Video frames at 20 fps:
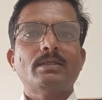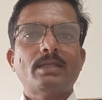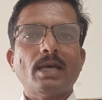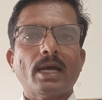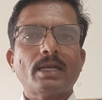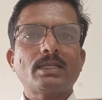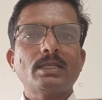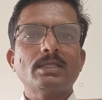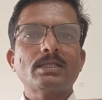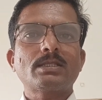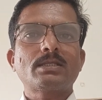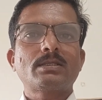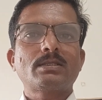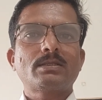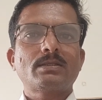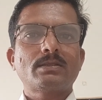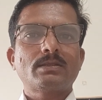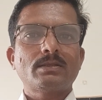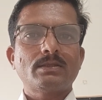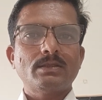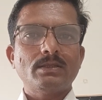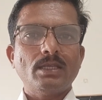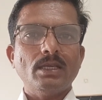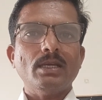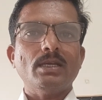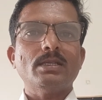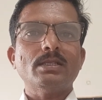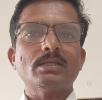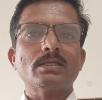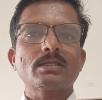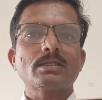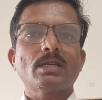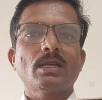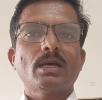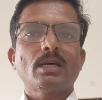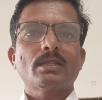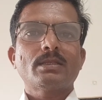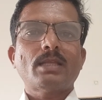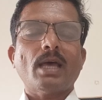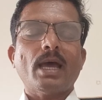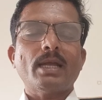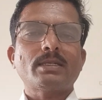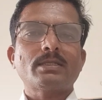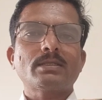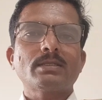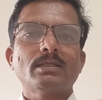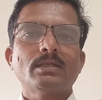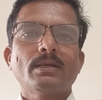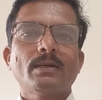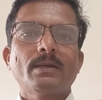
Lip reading: that is this: that